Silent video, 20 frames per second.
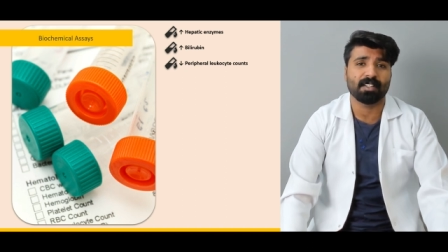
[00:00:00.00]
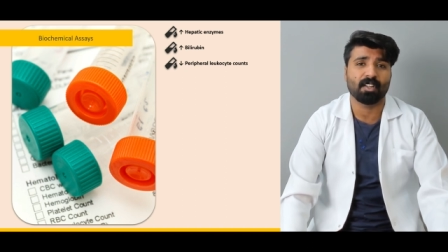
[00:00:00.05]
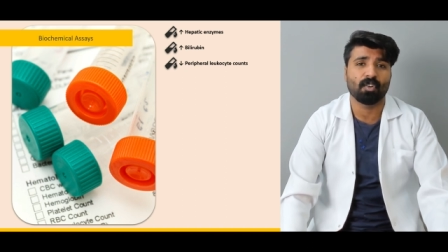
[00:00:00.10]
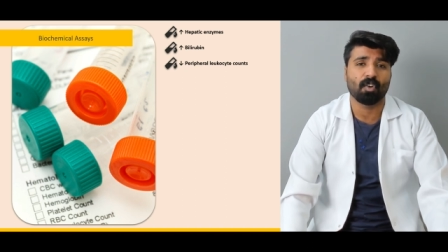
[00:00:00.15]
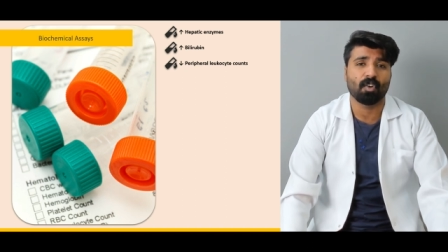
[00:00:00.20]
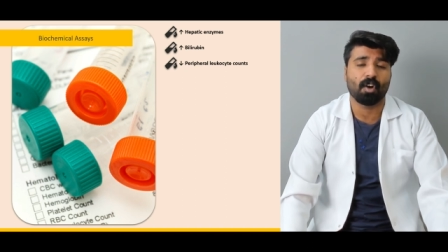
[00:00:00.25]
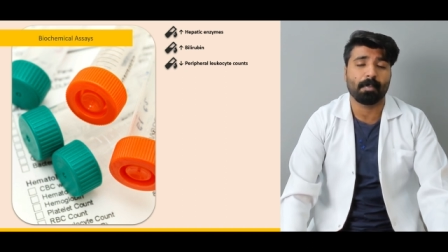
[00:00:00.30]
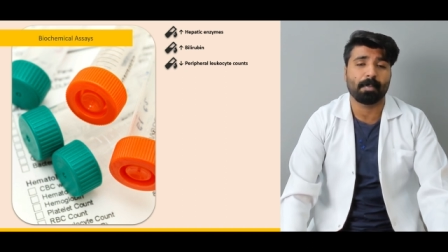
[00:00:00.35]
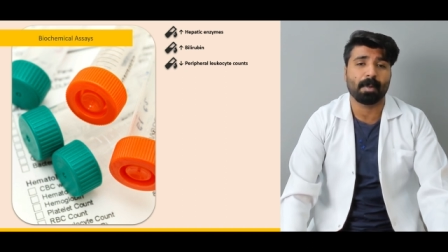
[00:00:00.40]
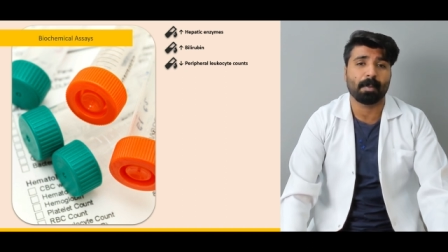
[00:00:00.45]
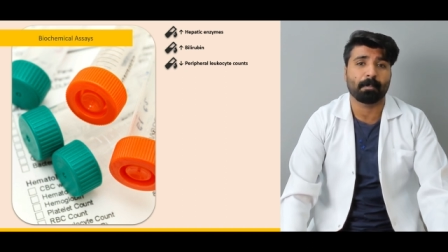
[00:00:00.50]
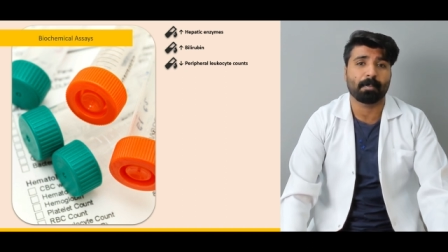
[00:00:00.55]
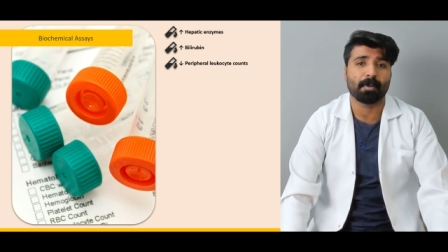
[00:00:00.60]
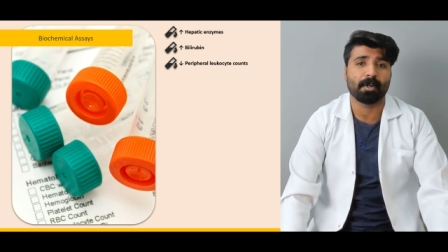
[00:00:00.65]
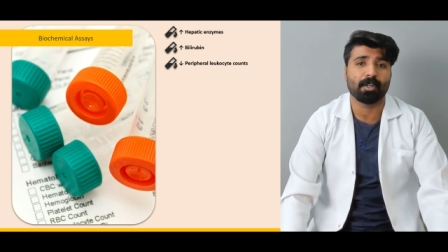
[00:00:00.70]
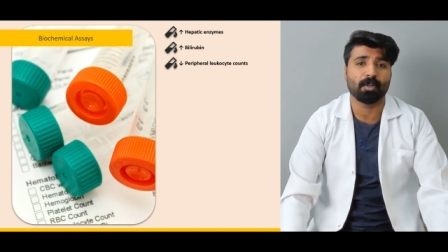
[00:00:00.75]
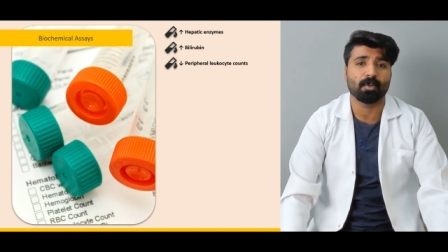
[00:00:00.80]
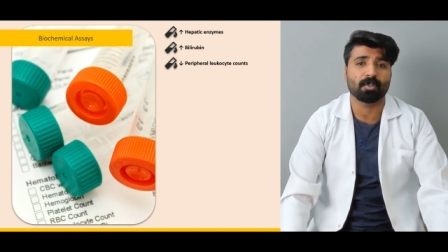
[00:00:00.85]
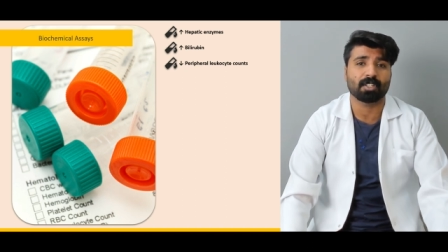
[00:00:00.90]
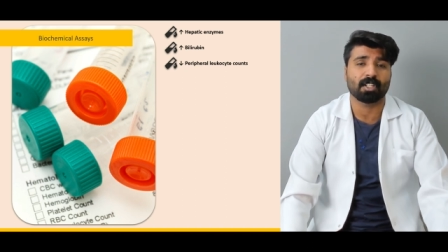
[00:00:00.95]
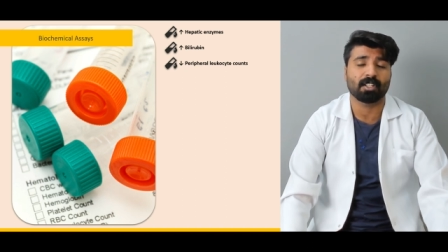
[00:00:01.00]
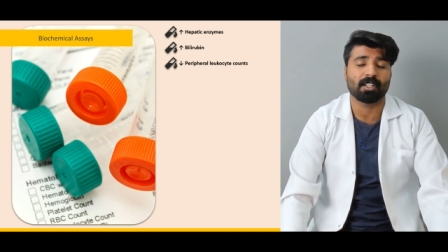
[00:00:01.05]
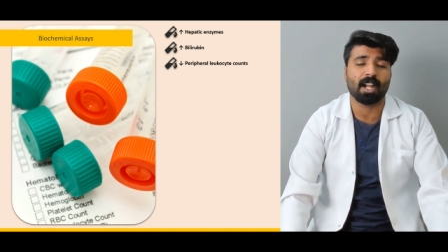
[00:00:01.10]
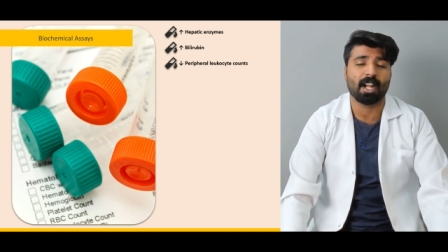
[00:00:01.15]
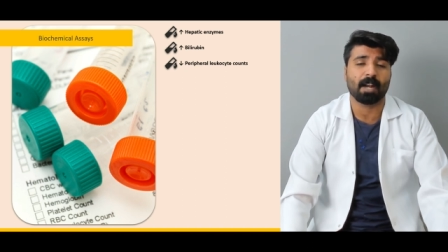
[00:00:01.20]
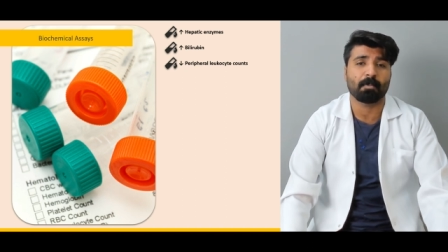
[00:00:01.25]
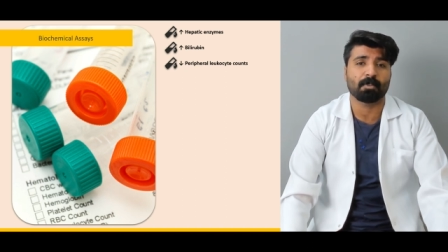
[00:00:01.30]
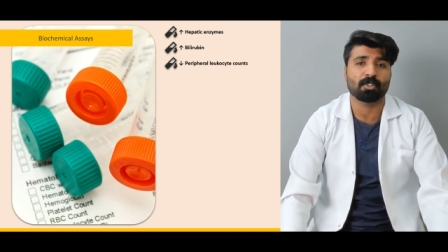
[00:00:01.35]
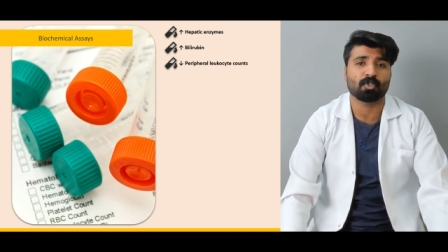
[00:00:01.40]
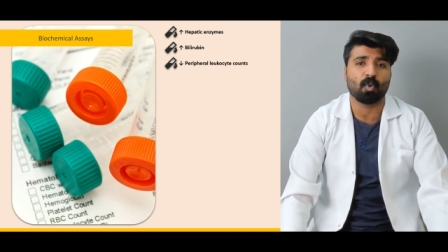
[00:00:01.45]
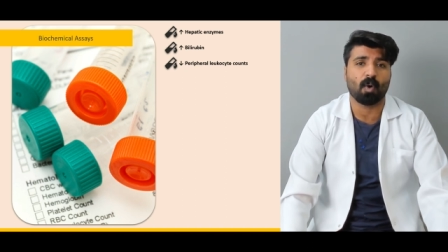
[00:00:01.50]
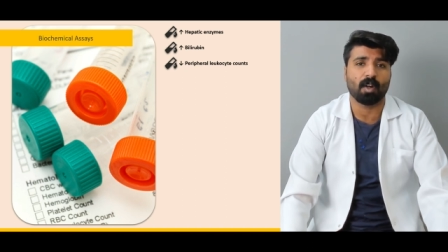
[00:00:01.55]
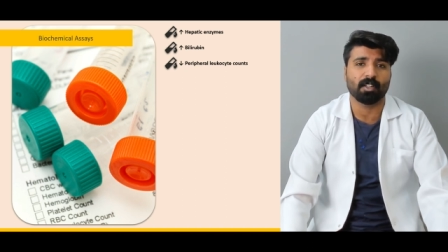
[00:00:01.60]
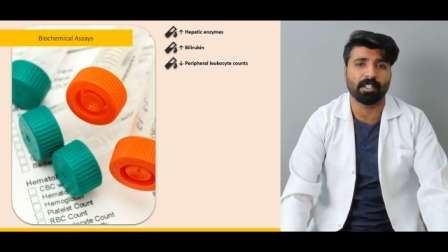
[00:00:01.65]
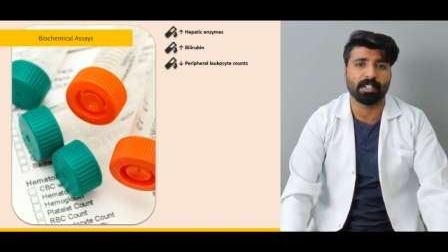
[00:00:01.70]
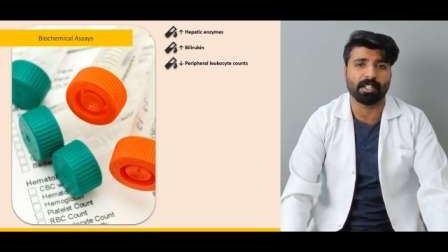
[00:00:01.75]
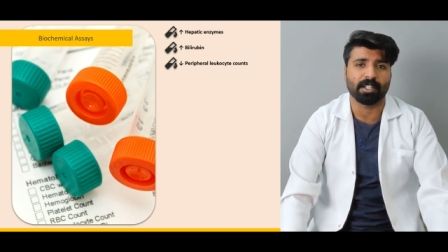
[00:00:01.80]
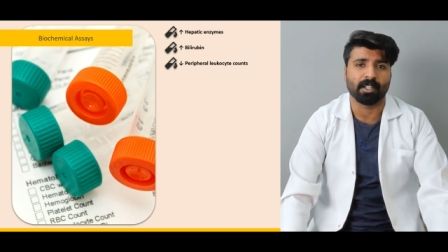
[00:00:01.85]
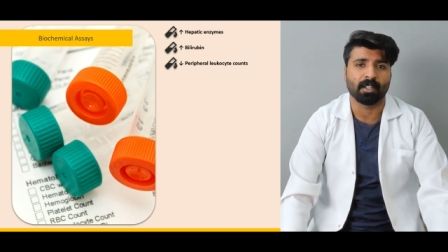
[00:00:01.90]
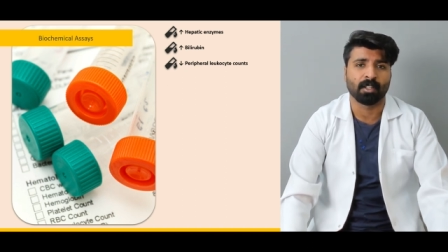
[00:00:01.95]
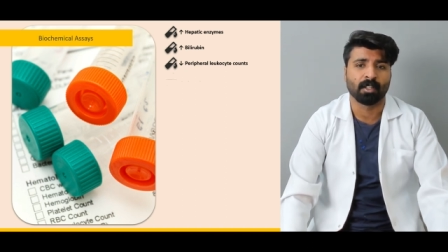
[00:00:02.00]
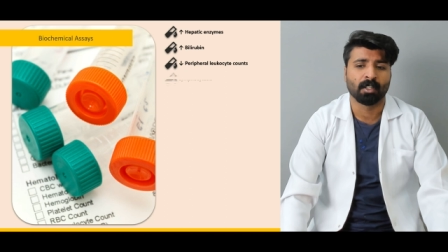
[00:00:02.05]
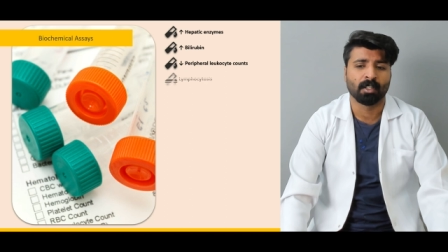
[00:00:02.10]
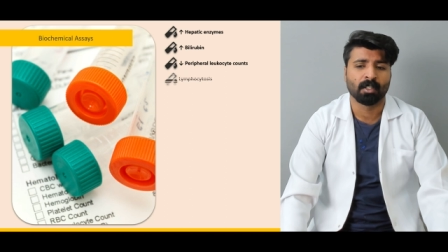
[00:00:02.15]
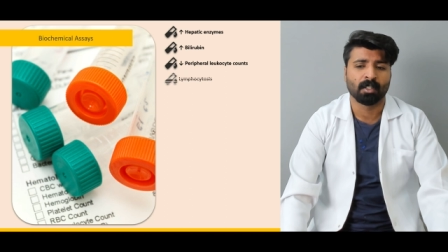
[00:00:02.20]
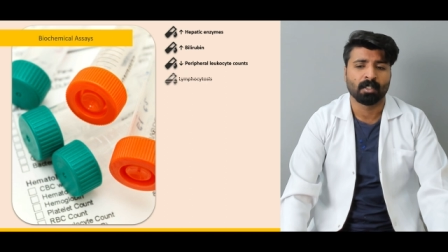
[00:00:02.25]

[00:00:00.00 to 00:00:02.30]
They're not being produced in that much quantity.